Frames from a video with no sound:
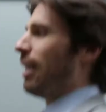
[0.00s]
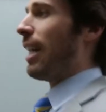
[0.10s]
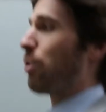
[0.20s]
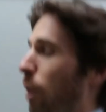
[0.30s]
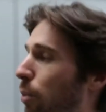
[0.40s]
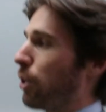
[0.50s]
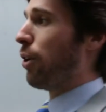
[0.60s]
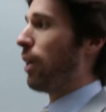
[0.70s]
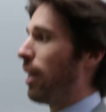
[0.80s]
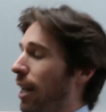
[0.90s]
that's why we're
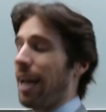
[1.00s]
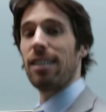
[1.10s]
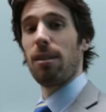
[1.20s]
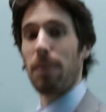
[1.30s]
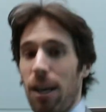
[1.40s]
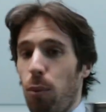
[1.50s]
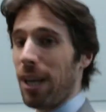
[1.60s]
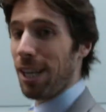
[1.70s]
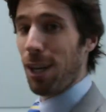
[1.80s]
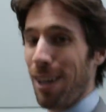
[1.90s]
doing it as I'm getting
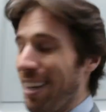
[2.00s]
winded.